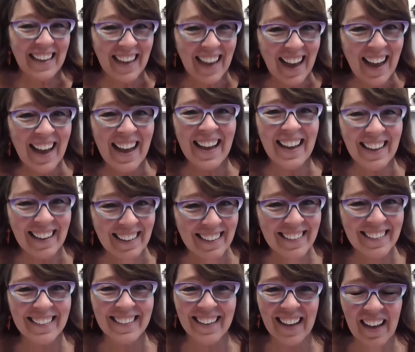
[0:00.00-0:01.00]
Yeah.
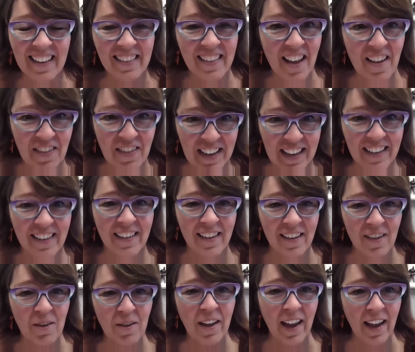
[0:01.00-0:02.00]
I love it.
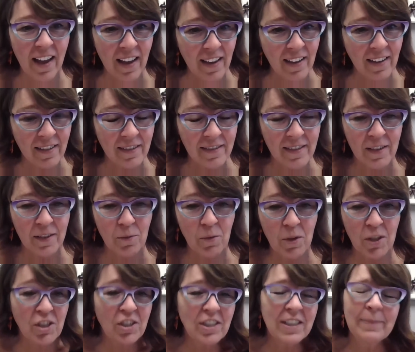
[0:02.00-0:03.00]
Okay.
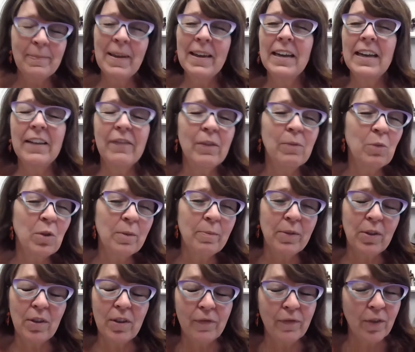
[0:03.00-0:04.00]
Well, you just made it even more
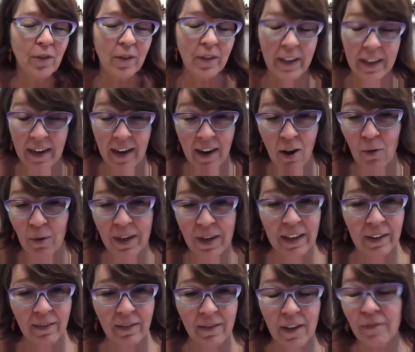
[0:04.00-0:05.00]
beautiful than I
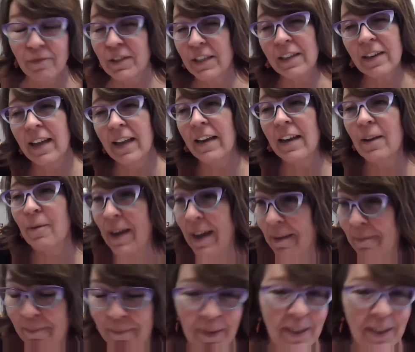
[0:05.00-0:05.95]
already loved it anyway.